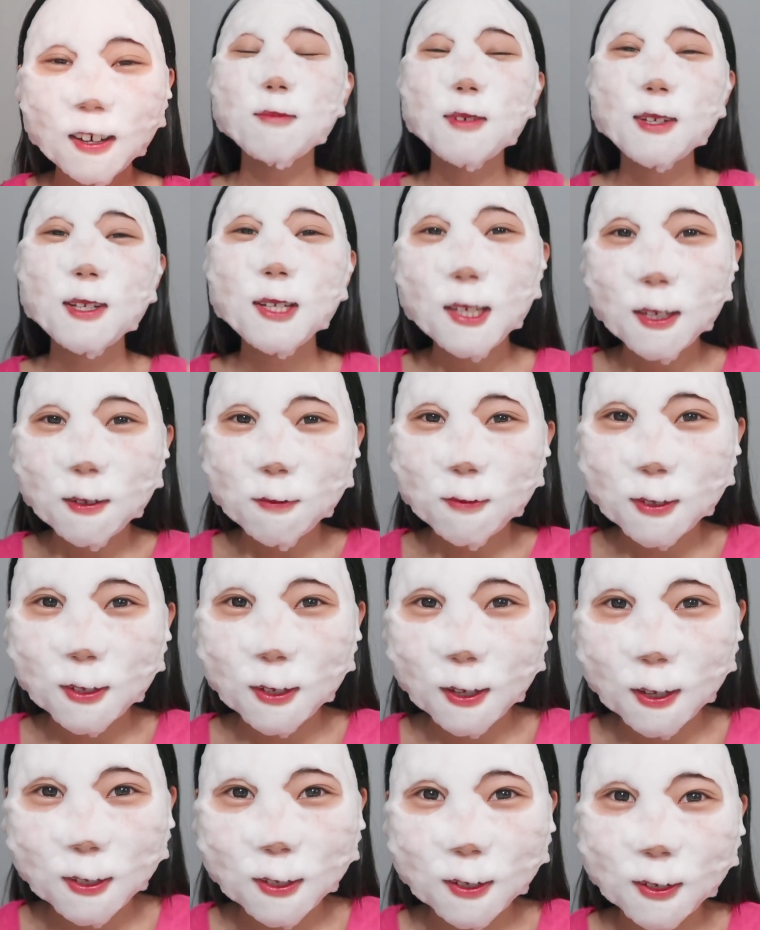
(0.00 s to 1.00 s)
my lips
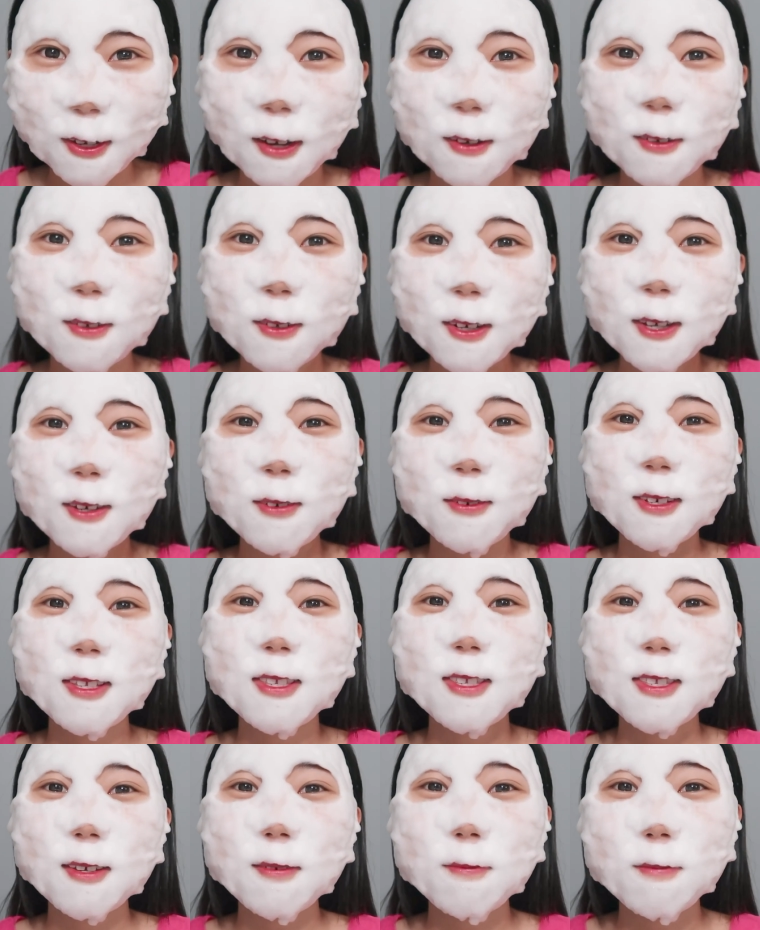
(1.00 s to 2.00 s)
is covering
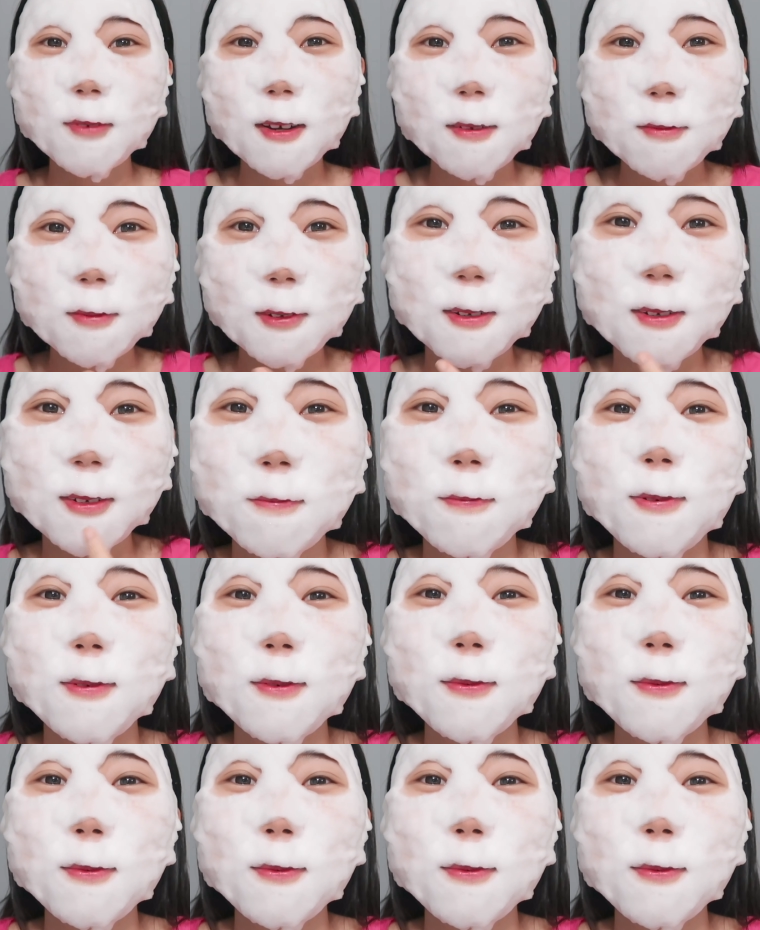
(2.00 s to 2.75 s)
with the bubble.